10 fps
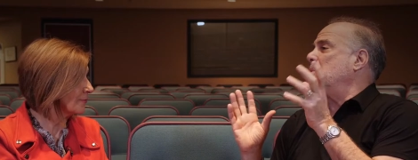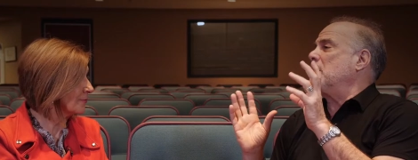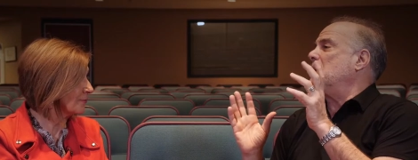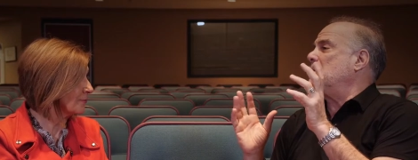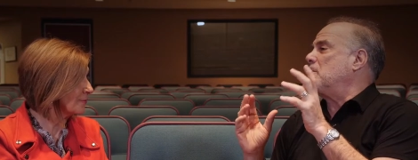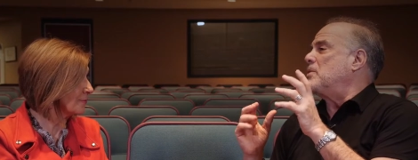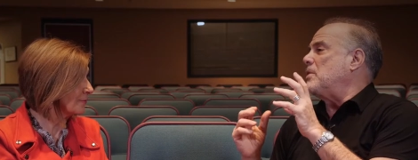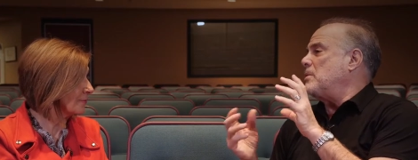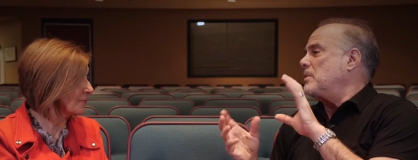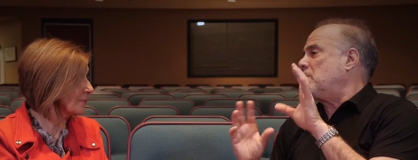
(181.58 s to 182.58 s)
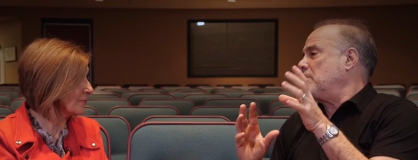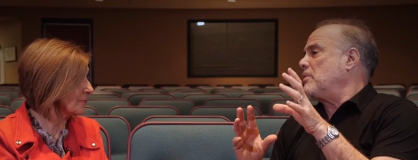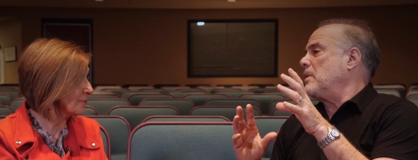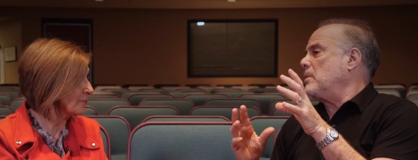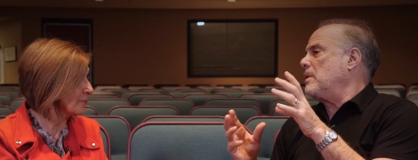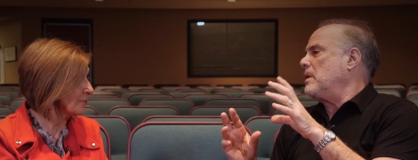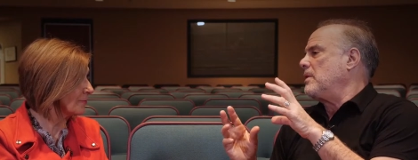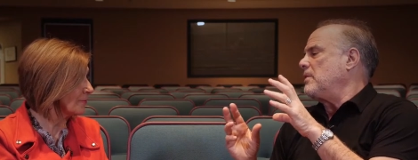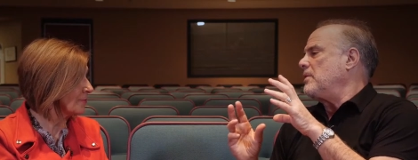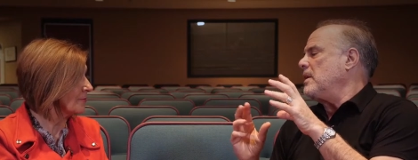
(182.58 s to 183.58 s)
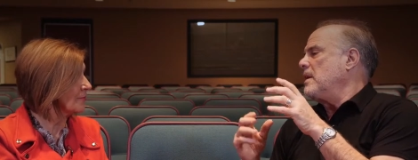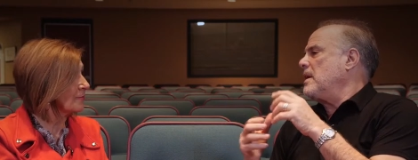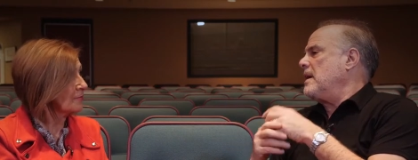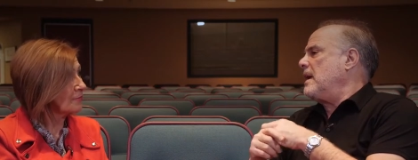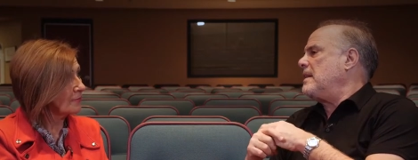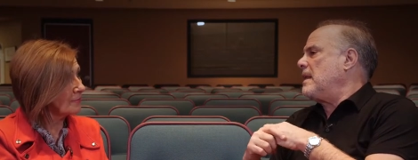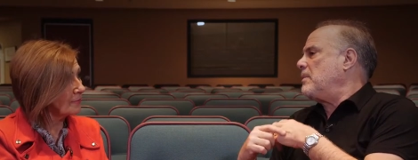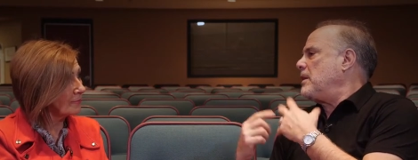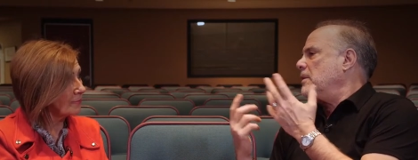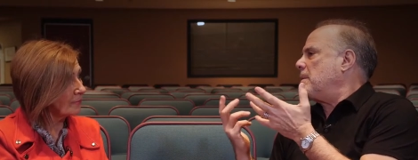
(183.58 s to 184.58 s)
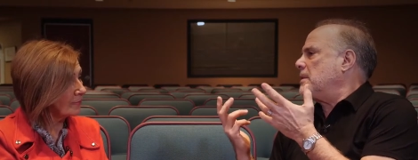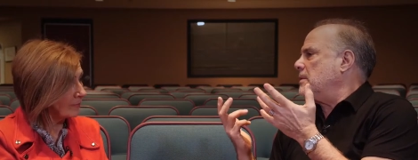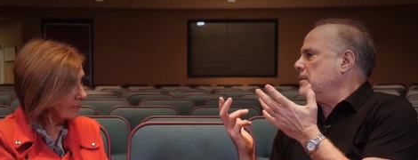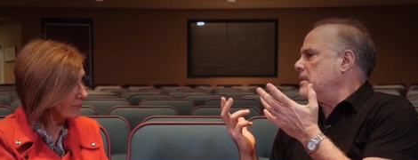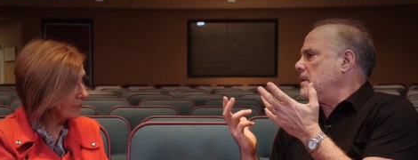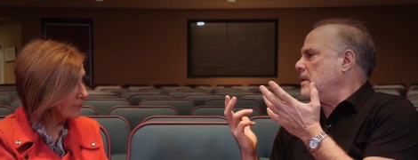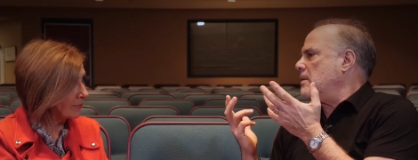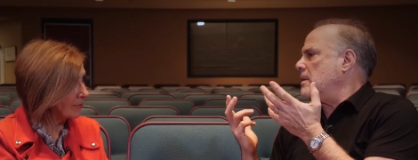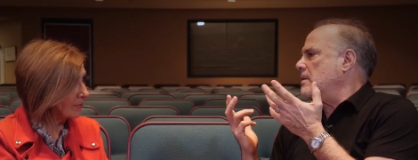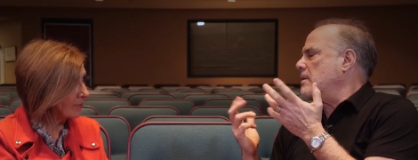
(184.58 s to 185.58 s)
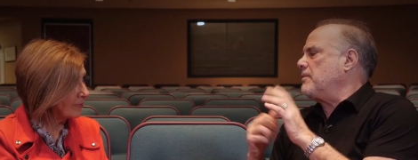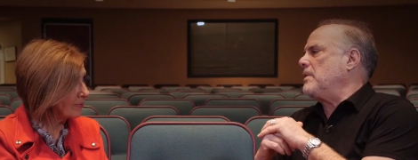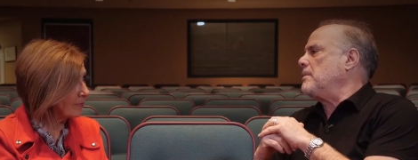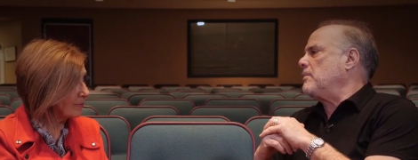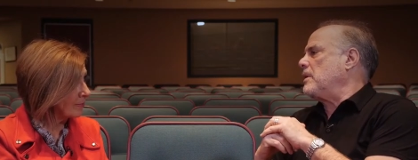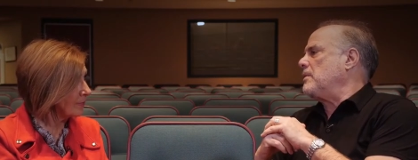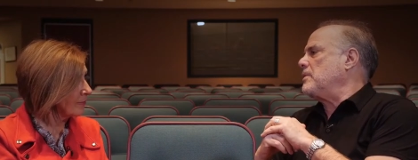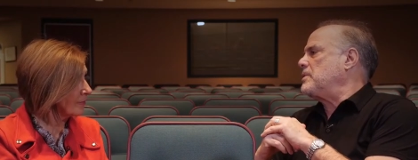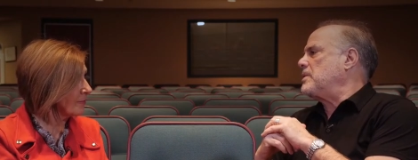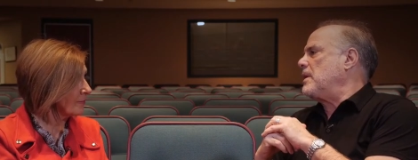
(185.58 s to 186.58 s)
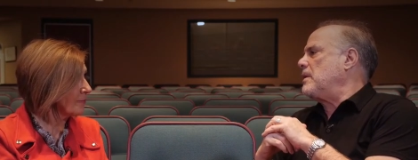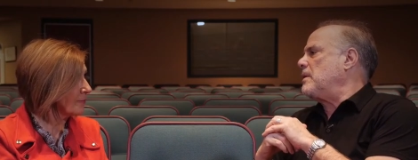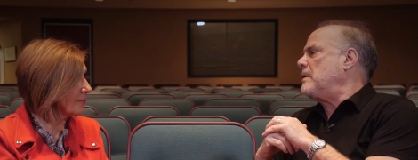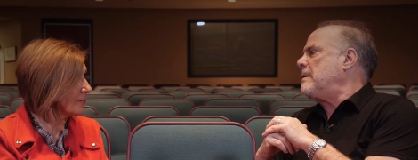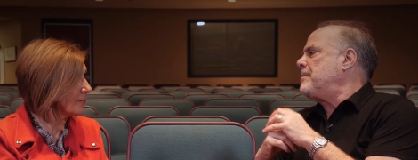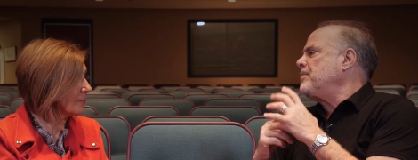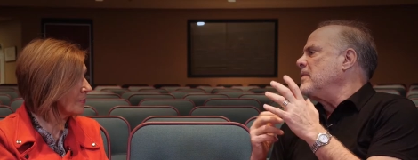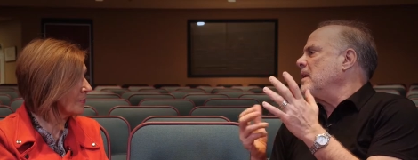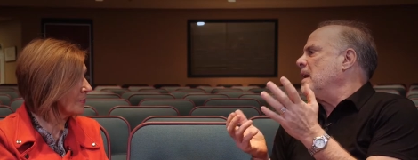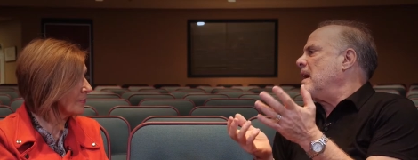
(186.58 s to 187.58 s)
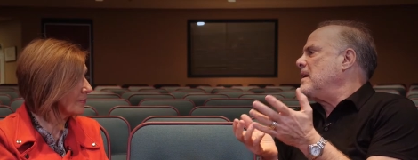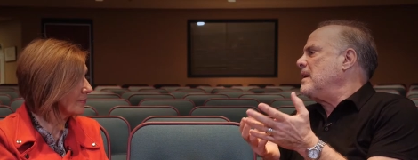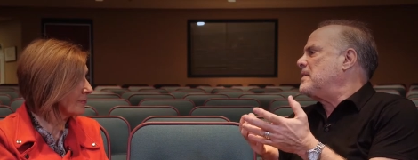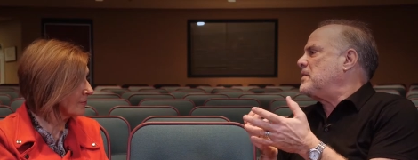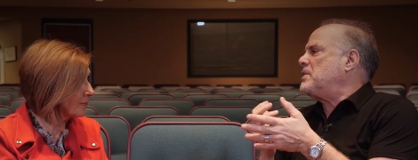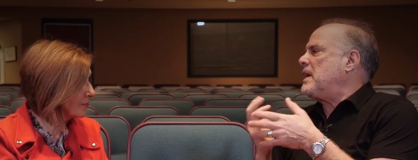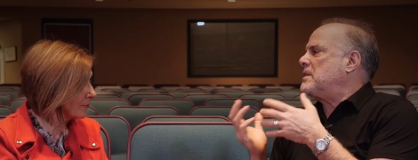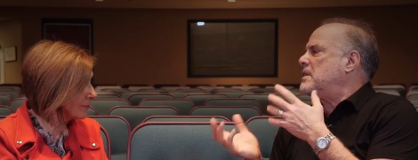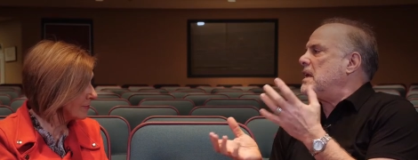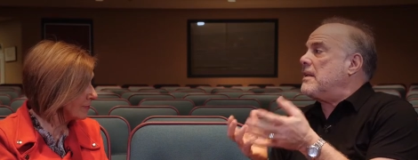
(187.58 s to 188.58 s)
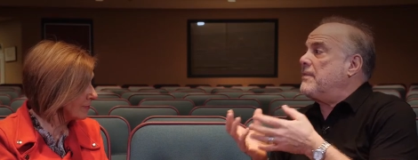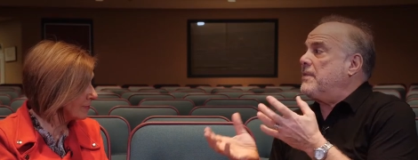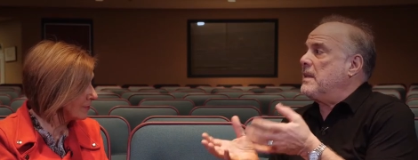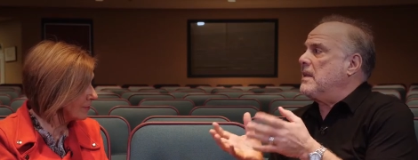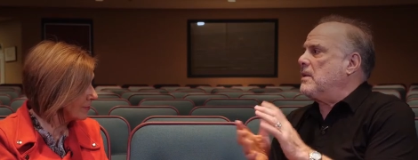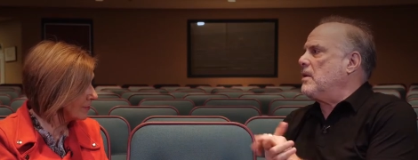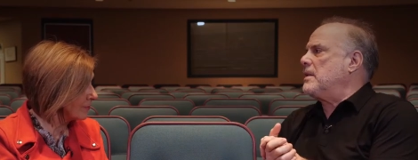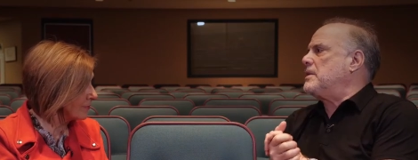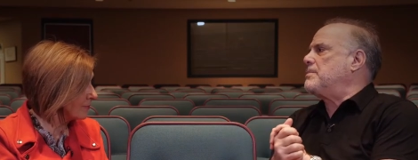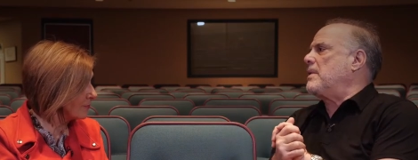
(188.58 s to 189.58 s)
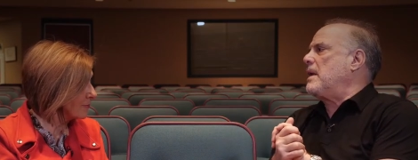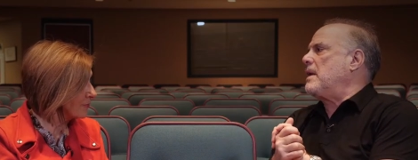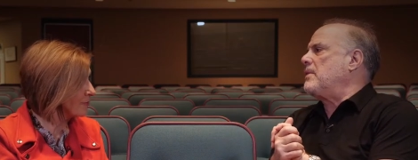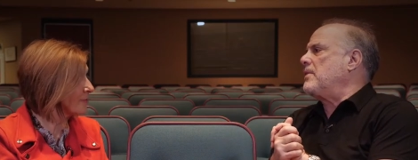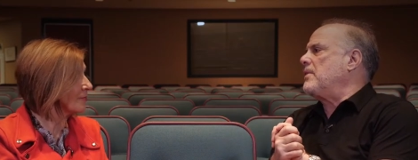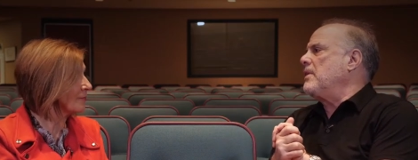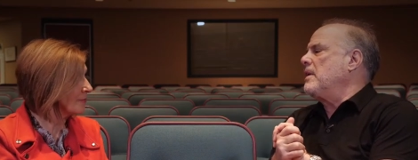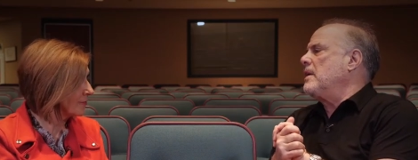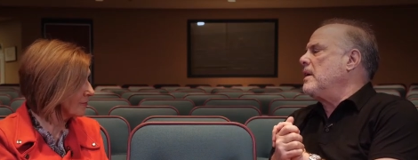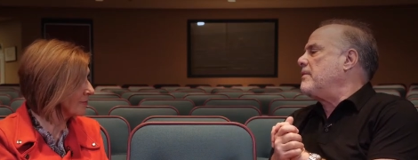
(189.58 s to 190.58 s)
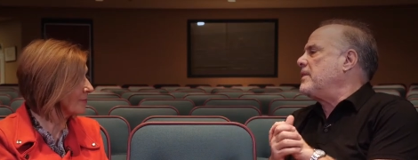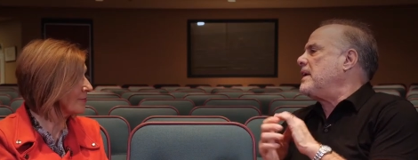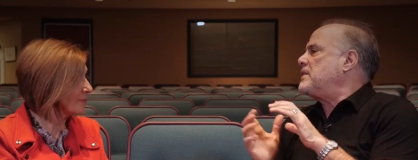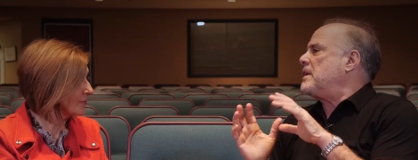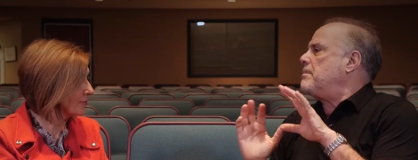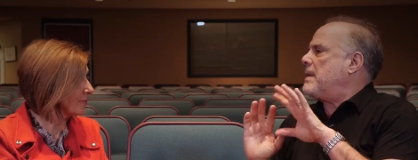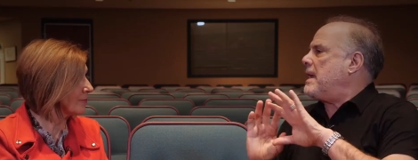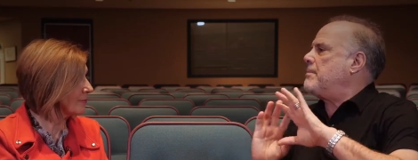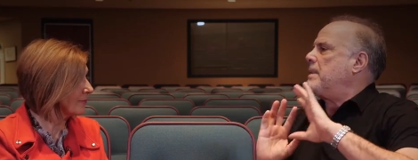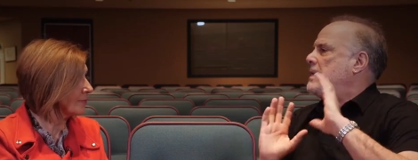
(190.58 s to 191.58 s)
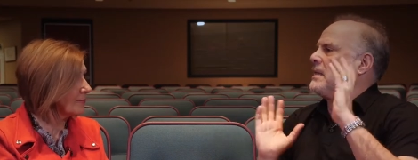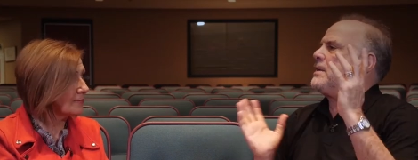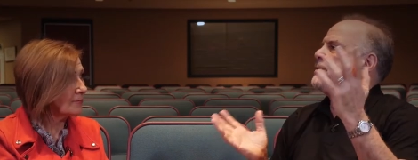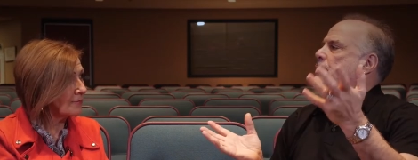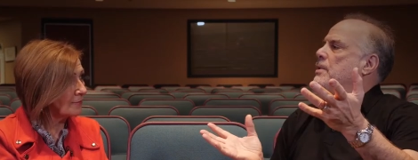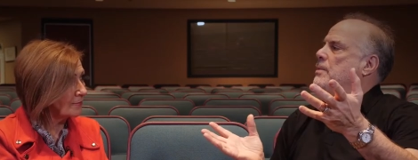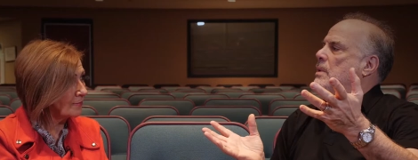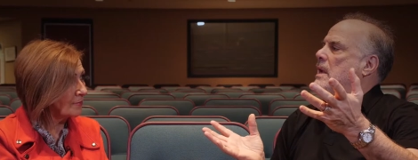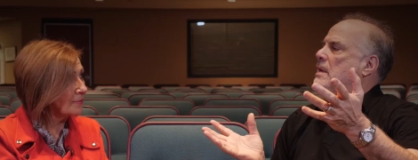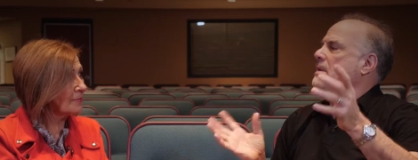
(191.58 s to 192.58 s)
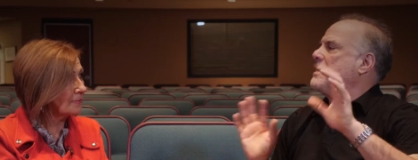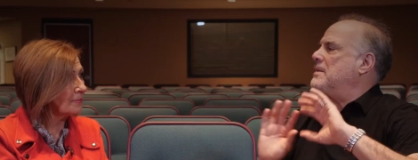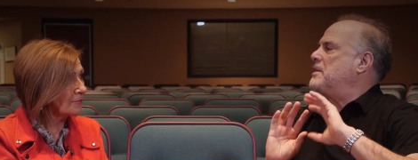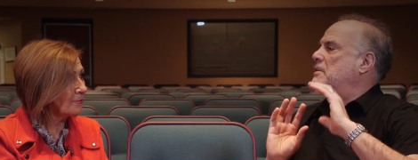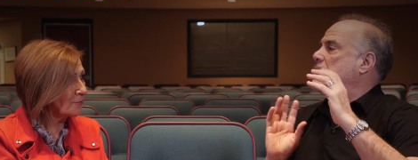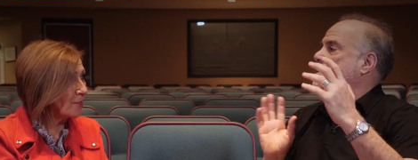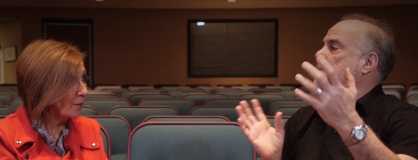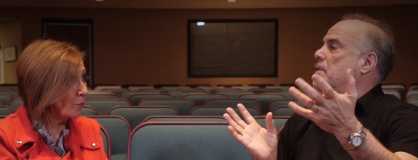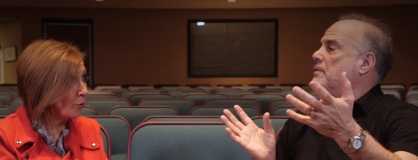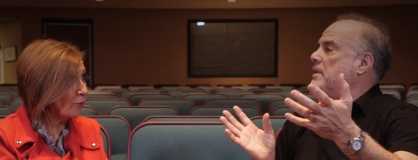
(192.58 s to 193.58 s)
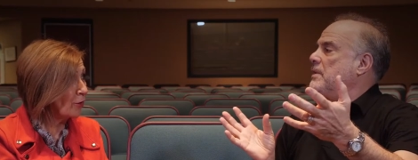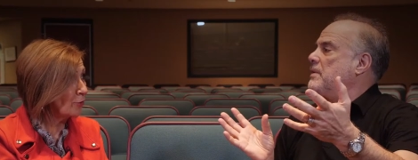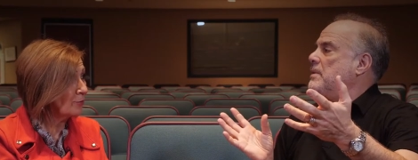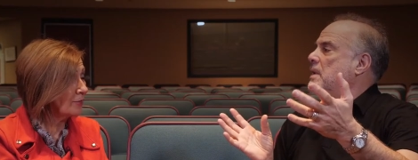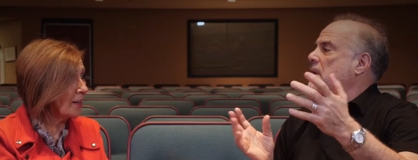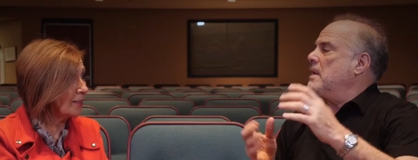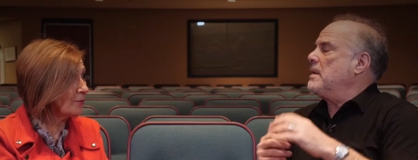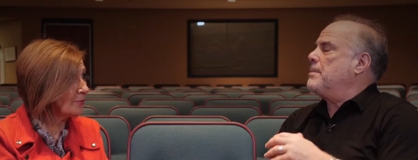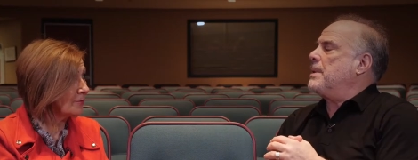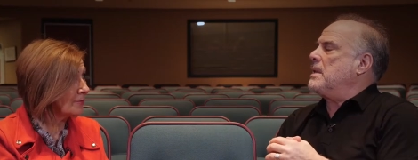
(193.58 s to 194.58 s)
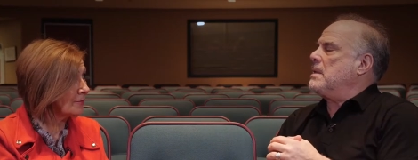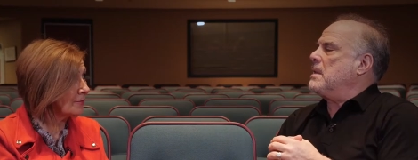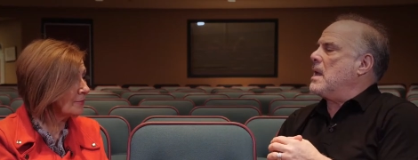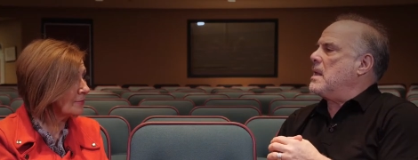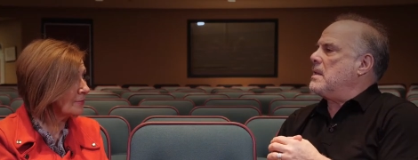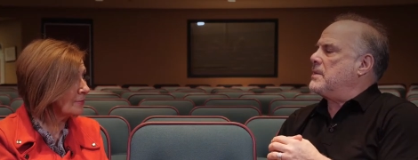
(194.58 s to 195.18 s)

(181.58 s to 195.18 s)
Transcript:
Speaker 1: really understood what Jim Crow was. And then we hear about the, you know, the, the freedom riders. So uh, it's a chance to kind of fill in all these blanks of things that may have been in his per, what I consider his purview, purview yeah. but not